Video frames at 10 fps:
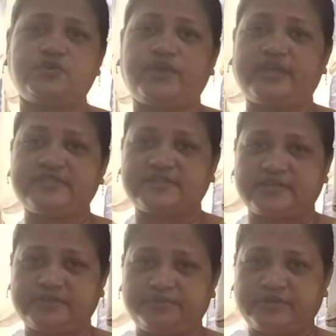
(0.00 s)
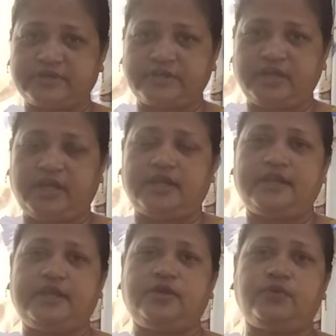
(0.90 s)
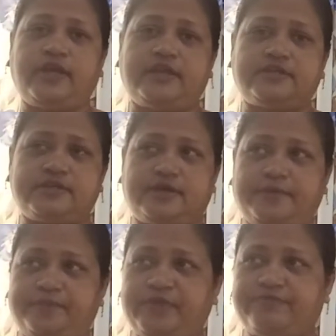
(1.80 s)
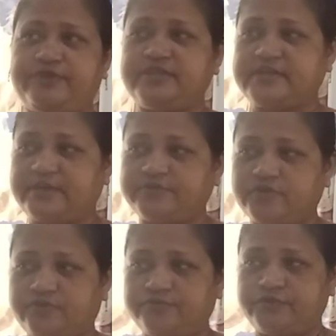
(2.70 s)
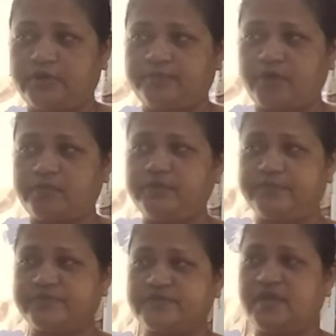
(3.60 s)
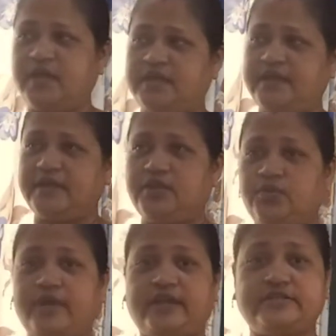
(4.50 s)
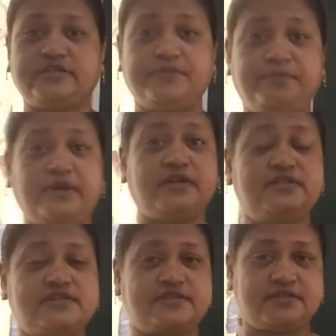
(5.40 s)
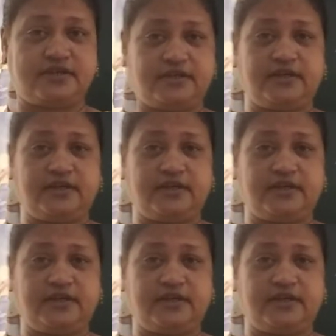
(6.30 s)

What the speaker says: You get sunburn, then you get different types of problems, then you get pickles,